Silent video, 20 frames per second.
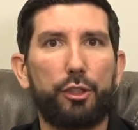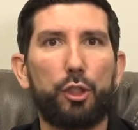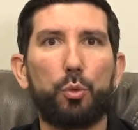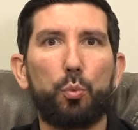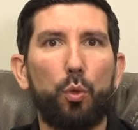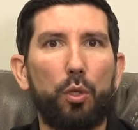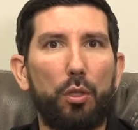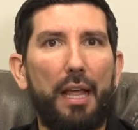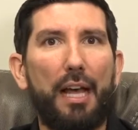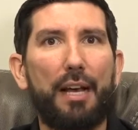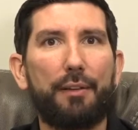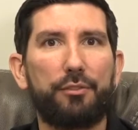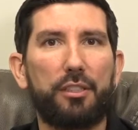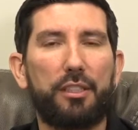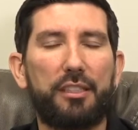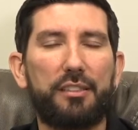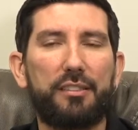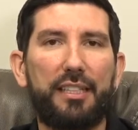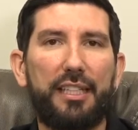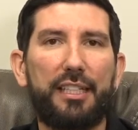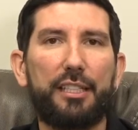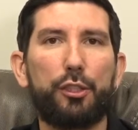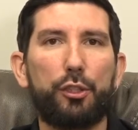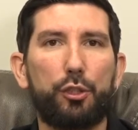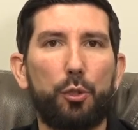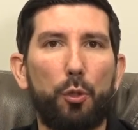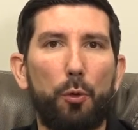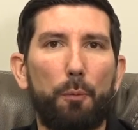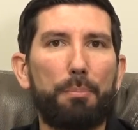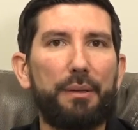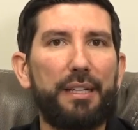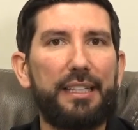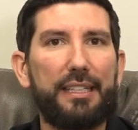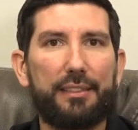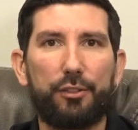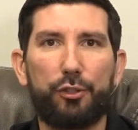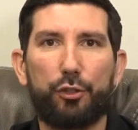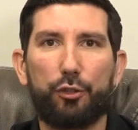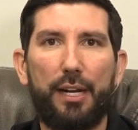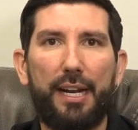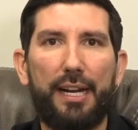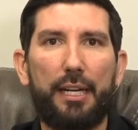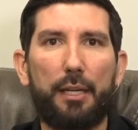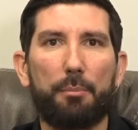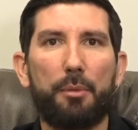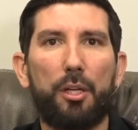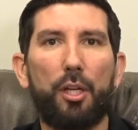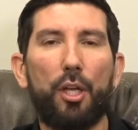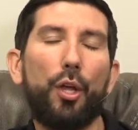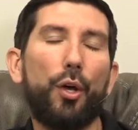You will have to continue to obedience train them